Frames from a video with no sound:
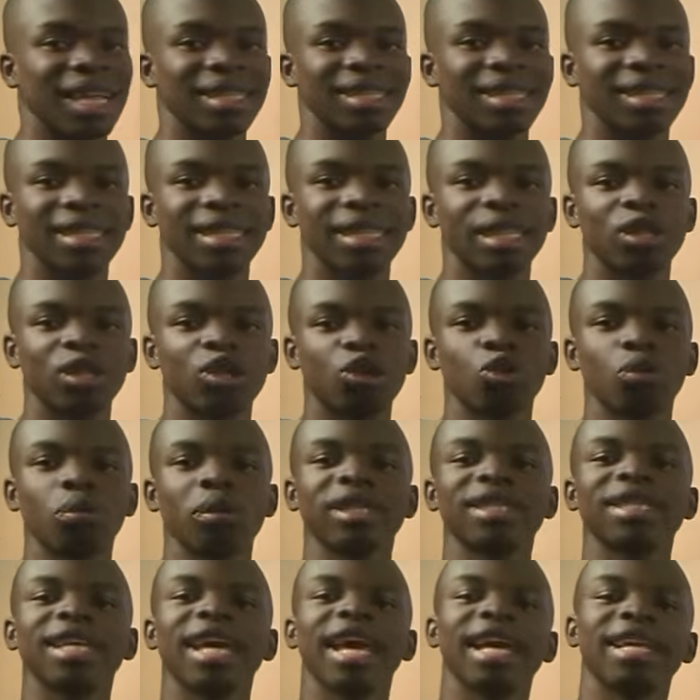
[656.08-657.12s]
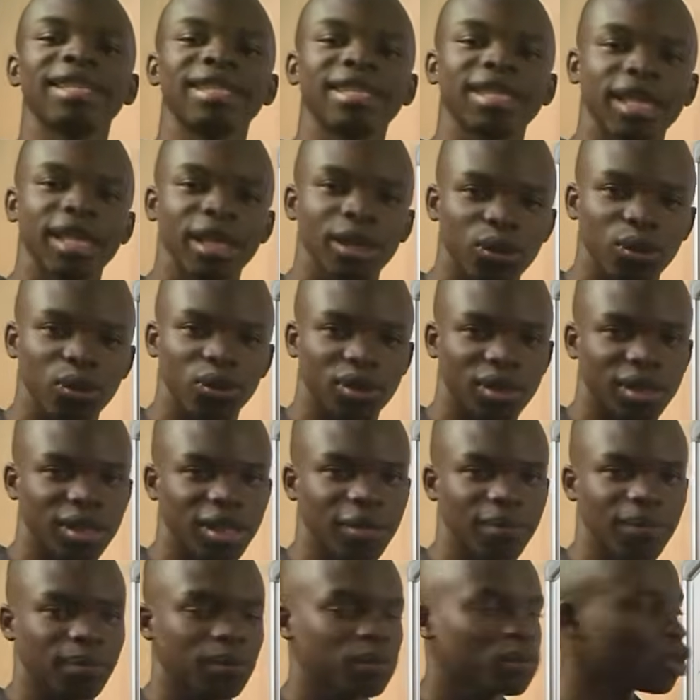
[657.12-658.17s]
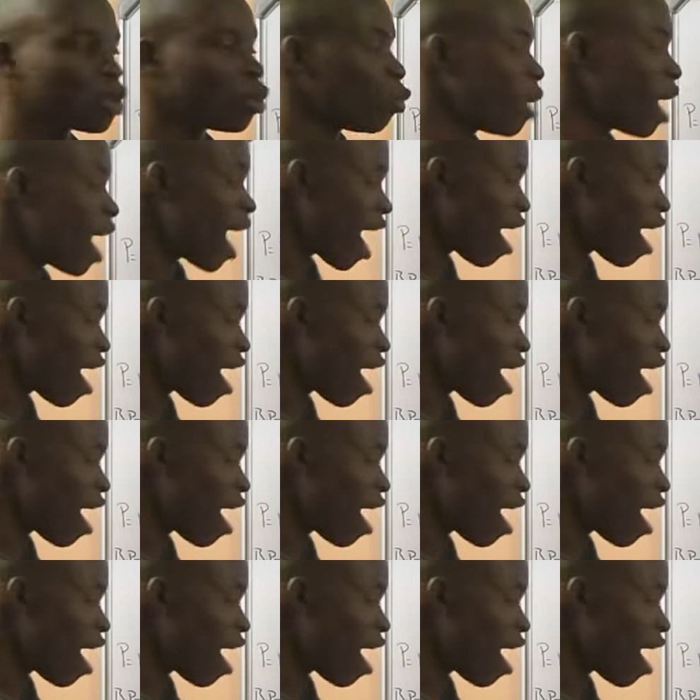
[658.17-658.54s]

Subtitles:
that needs to be turned into steam. We